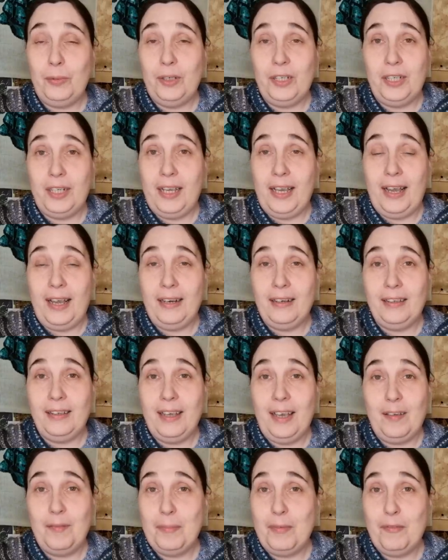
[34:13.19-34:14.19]
which Kat
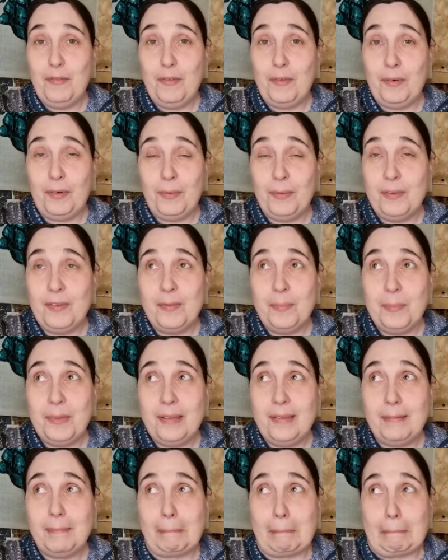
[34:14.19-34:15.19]
gave me for
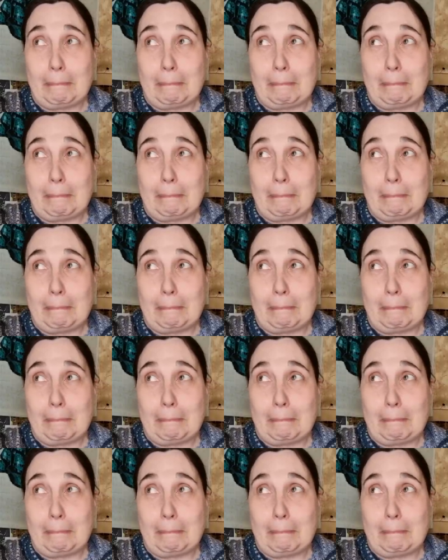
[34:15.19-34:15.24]
Christmas.